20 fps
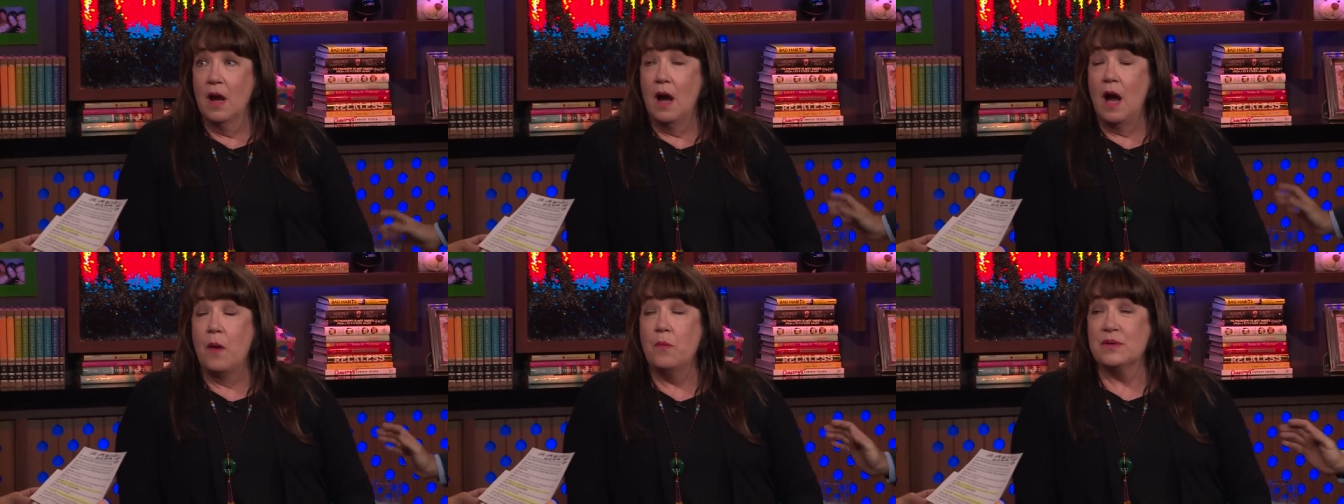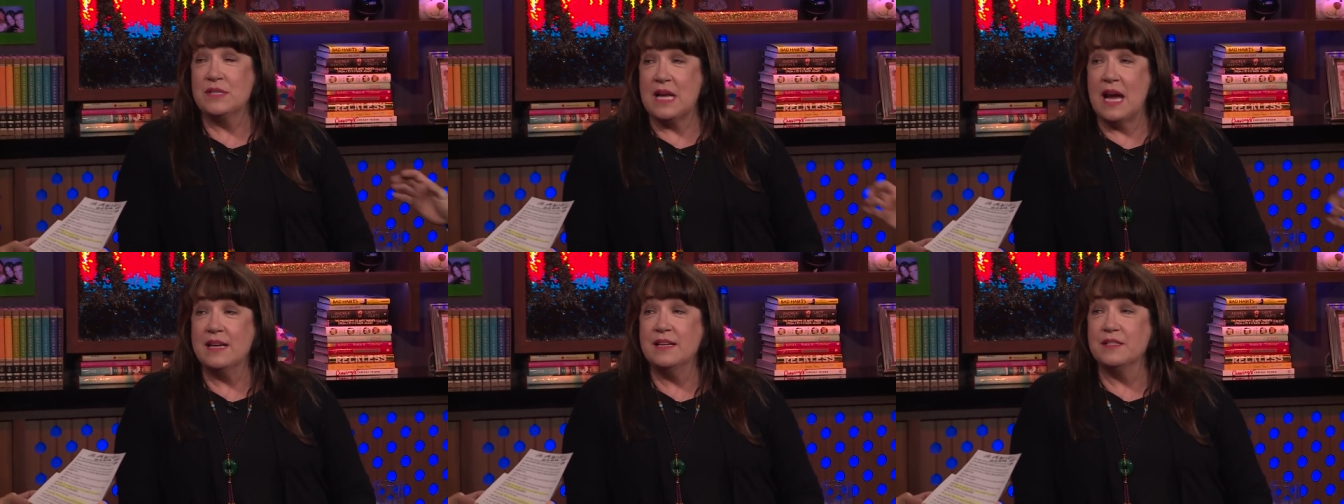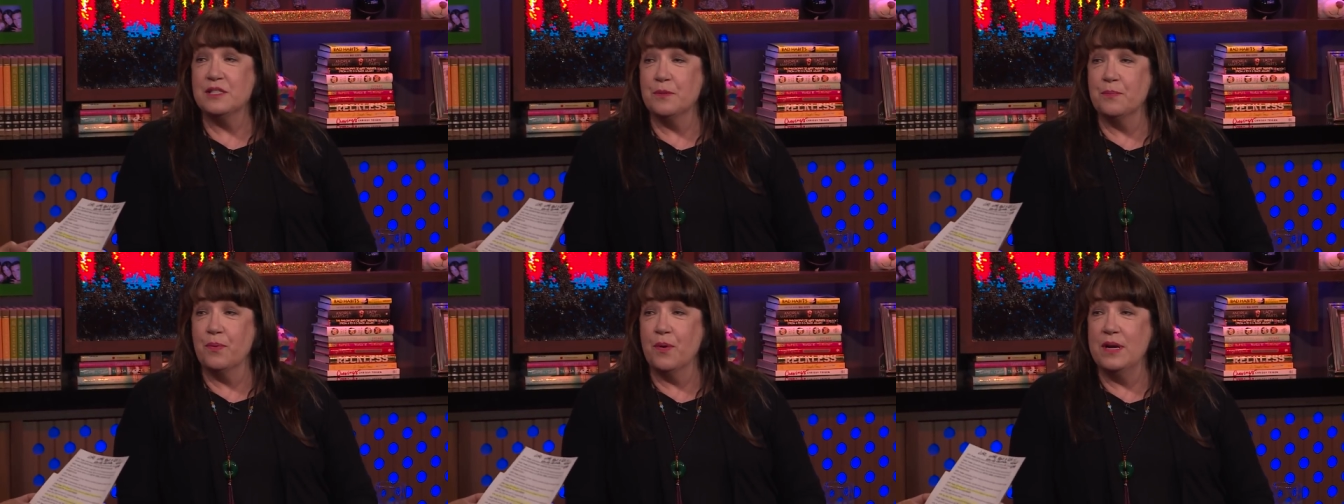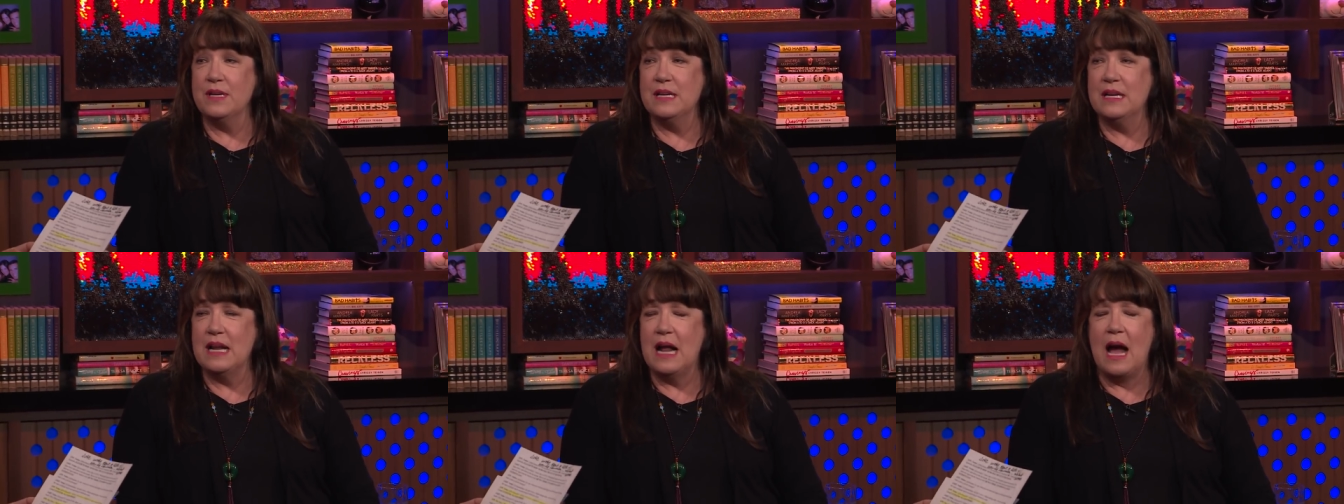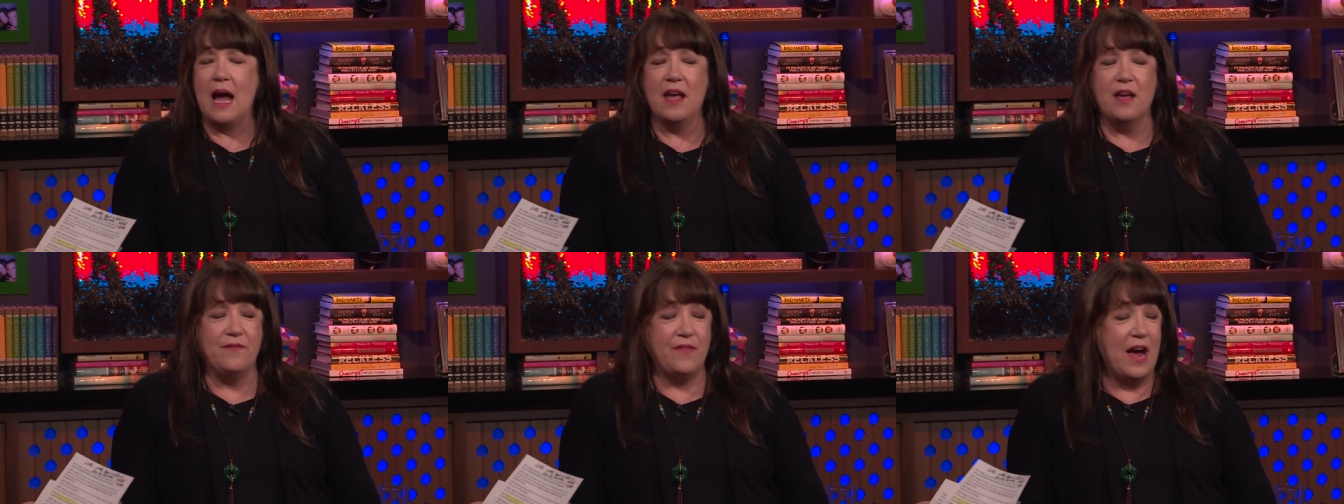Was I disappointed?
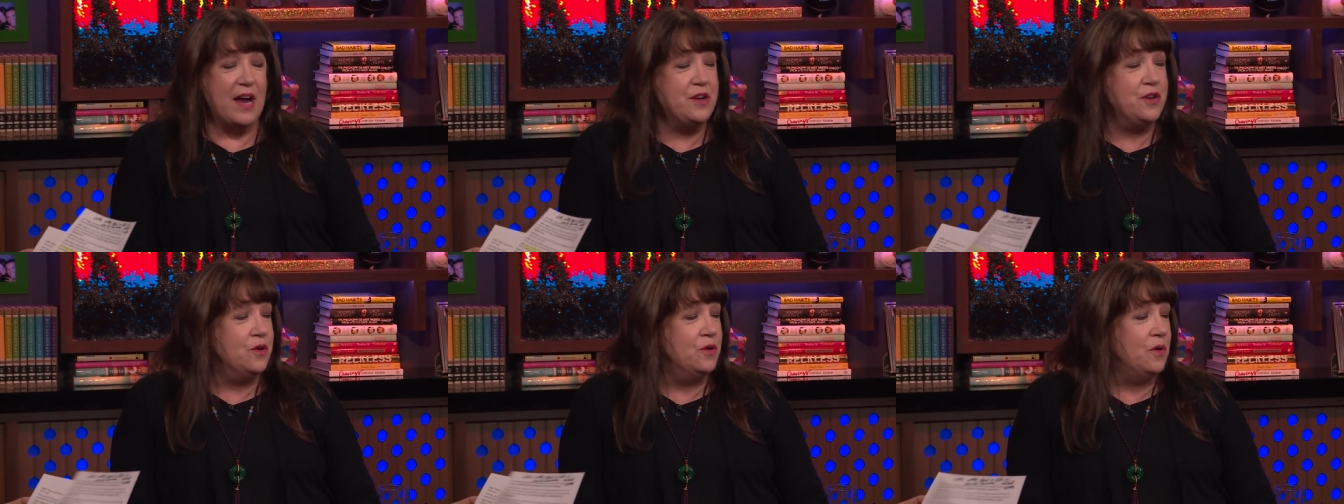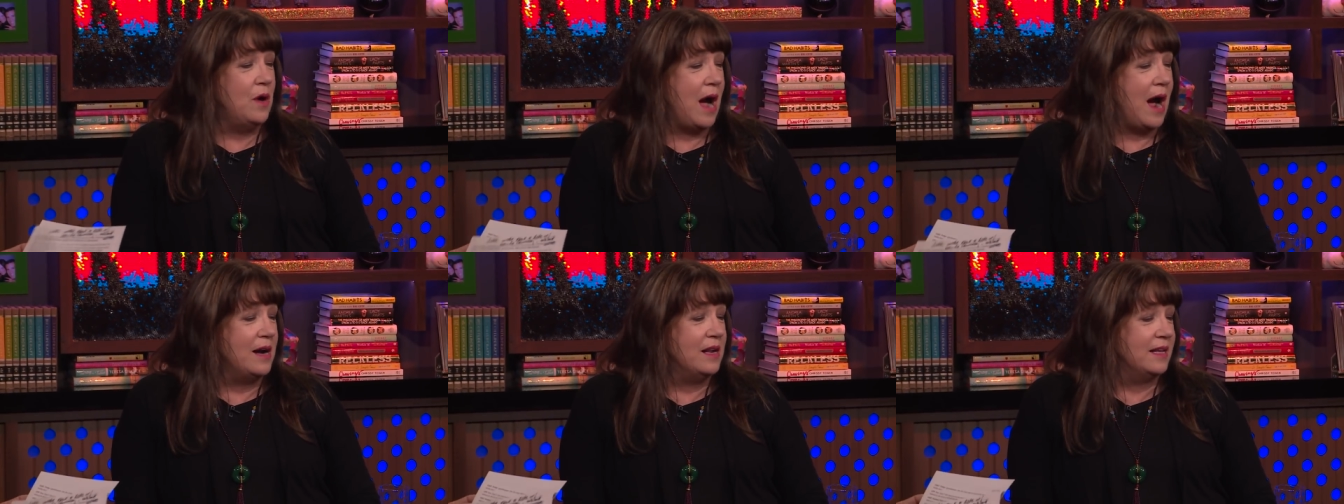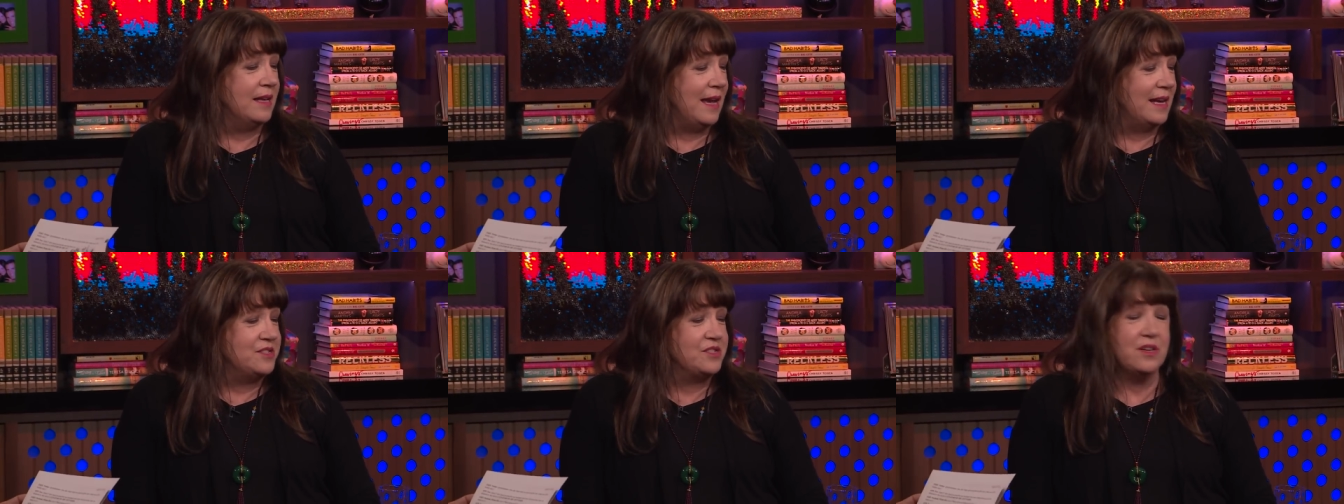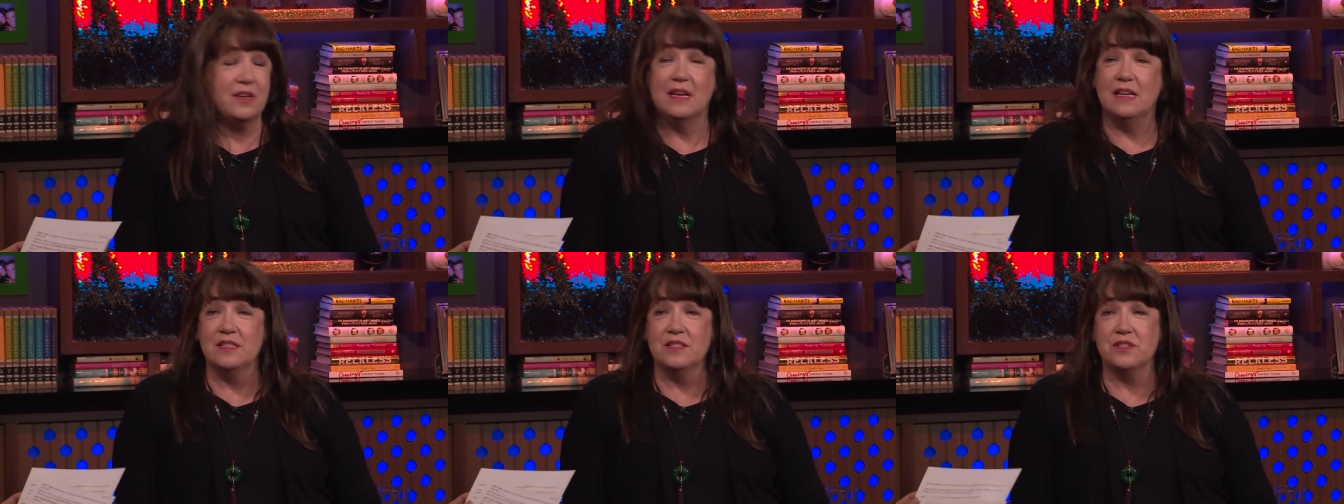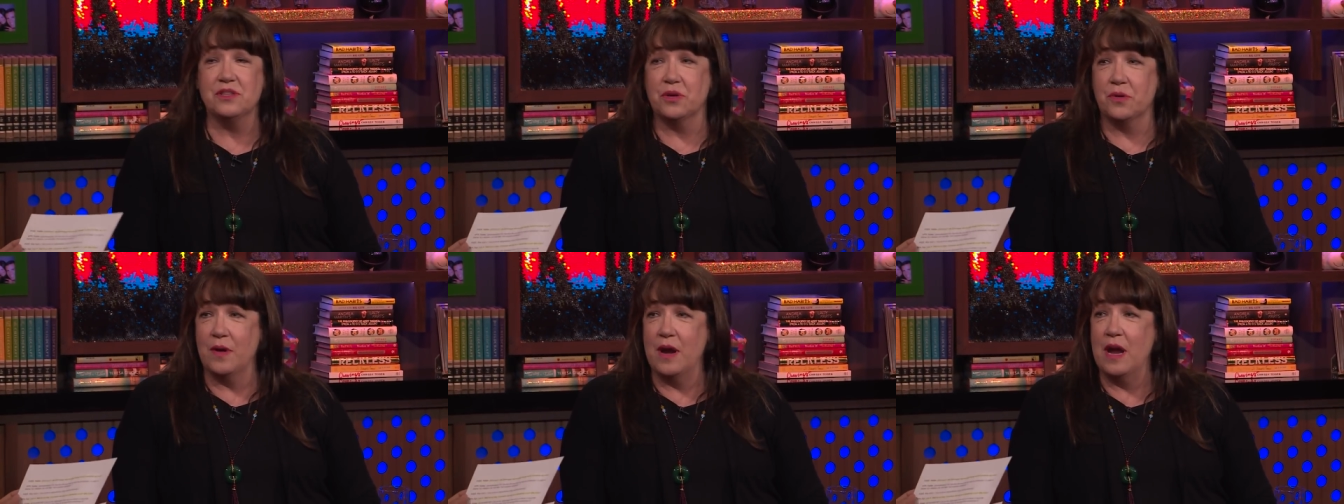Yeah. If I knew how to get to
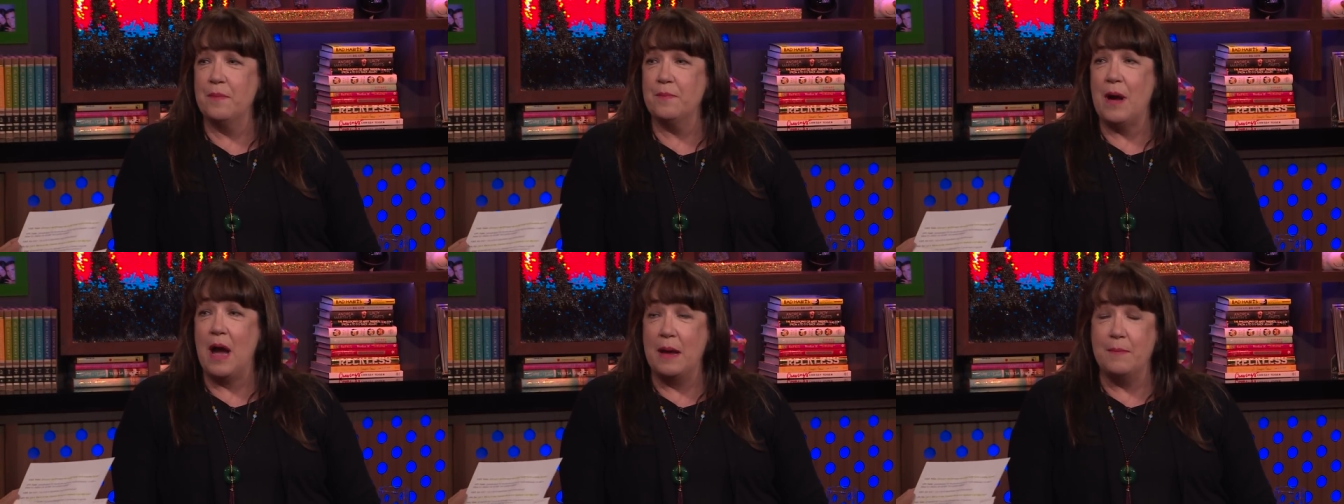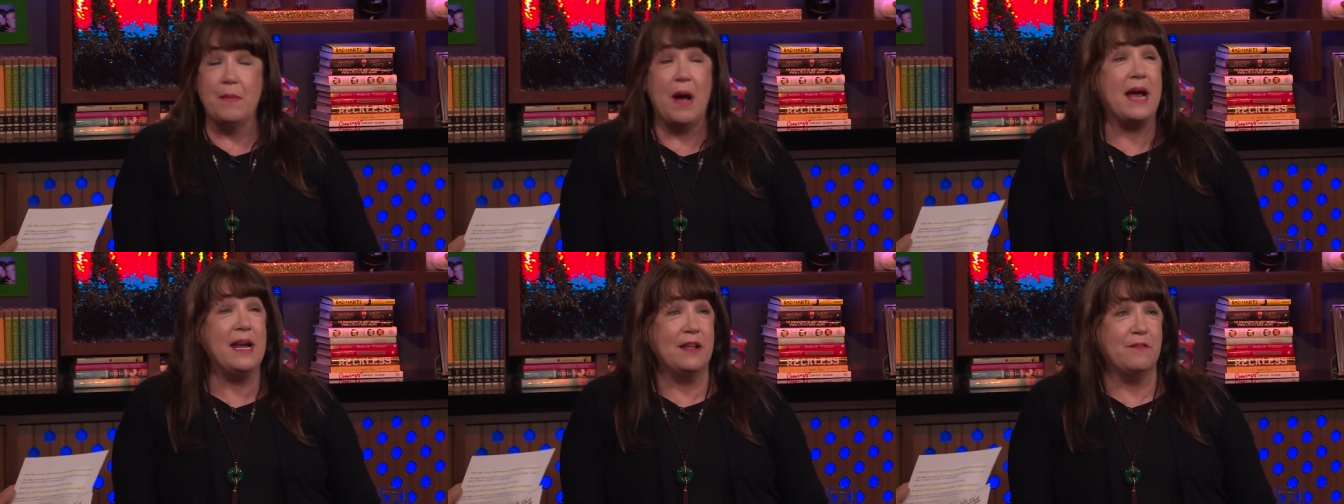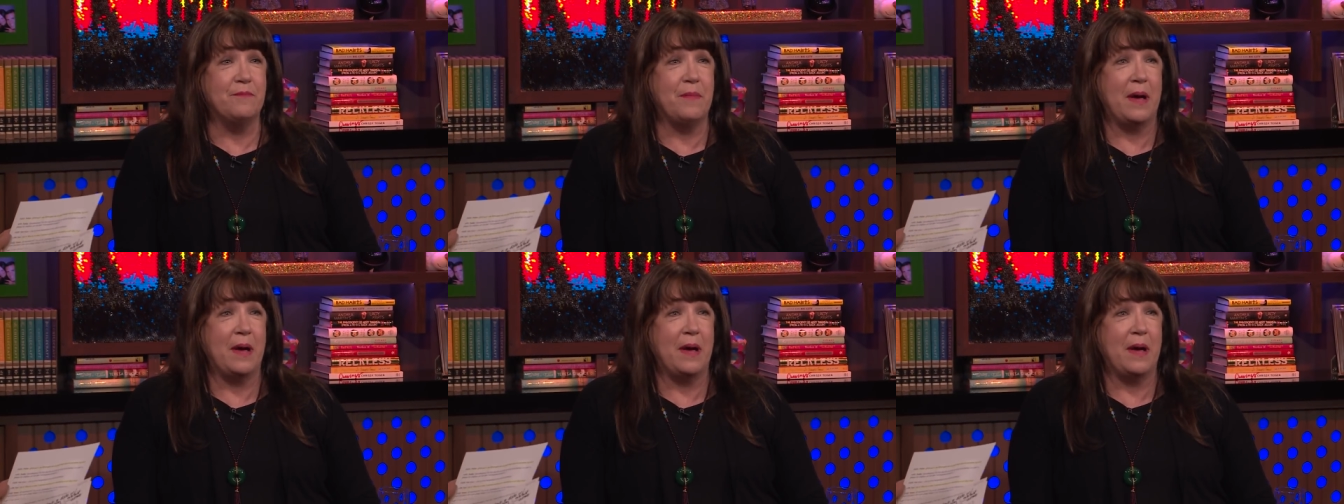Instagram, I might have.